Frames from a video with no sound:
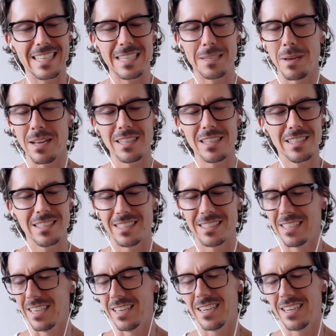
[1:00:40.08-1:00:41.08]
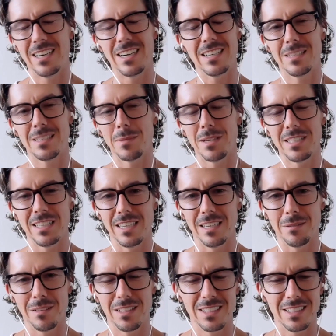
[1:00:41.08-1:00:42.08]
smell, it's like, it smells like
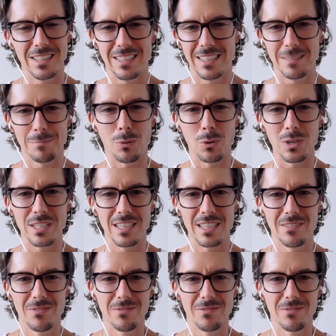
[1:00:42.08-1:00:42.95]
poison.